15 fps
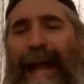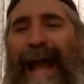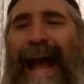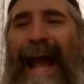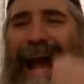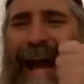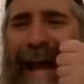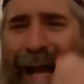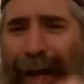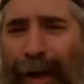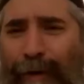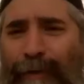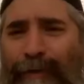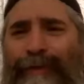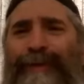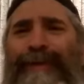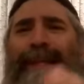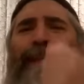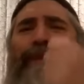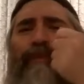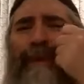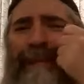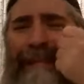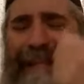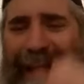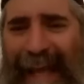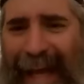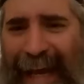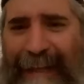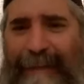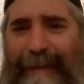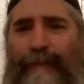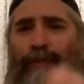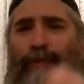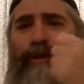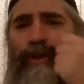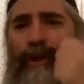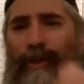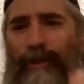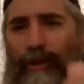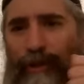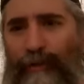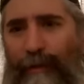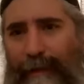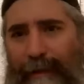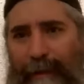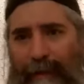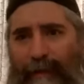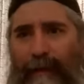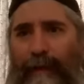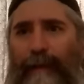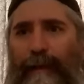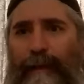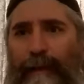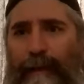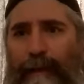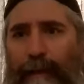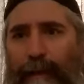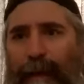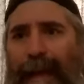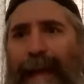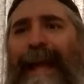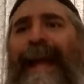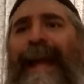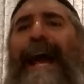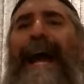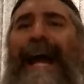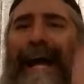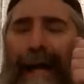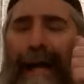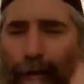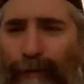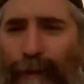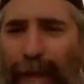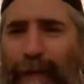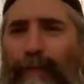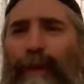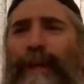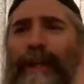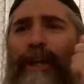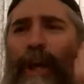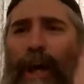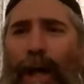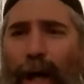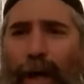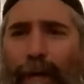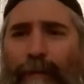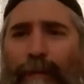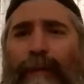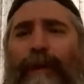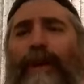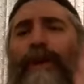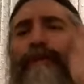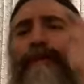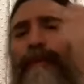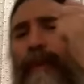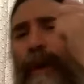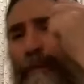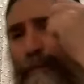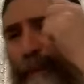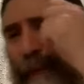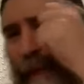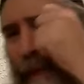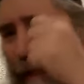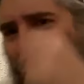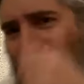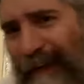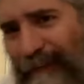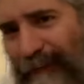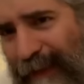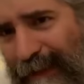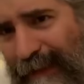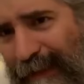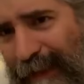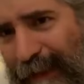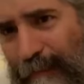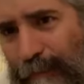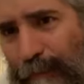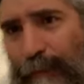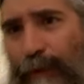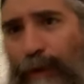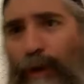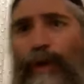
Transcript: How did we get to such a transition? How did we come from being avadim